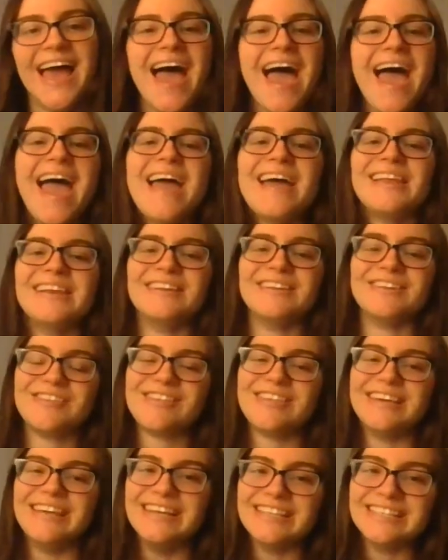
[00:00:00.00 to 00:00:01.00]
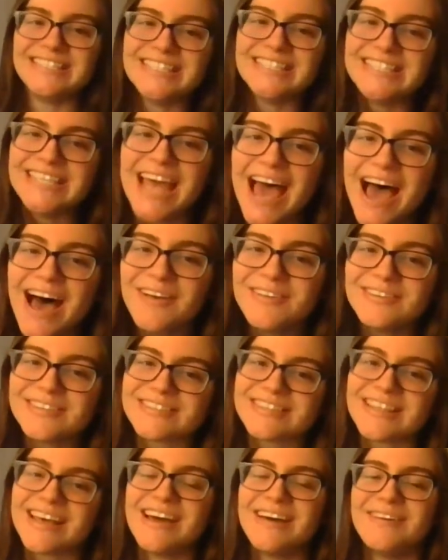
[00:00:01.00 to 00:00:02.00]
and she tells
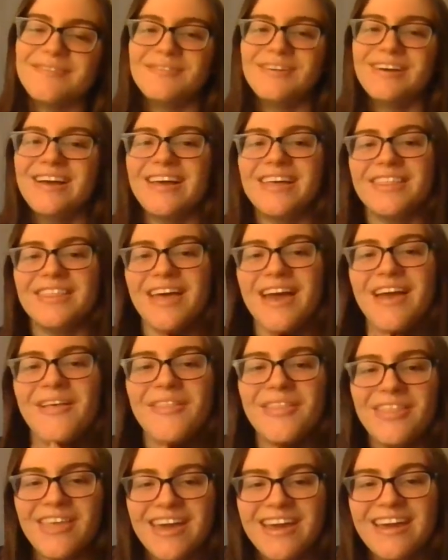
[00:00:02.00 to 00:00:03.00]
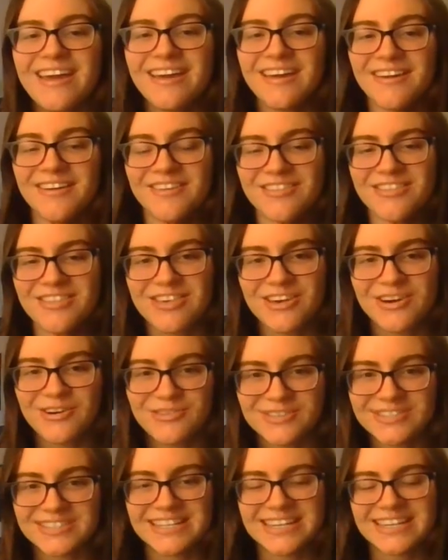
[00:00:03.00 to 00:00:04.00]
them that they
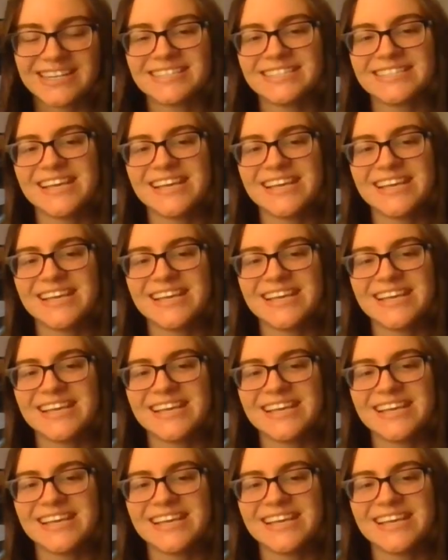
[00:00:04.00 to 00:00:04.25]
chose this.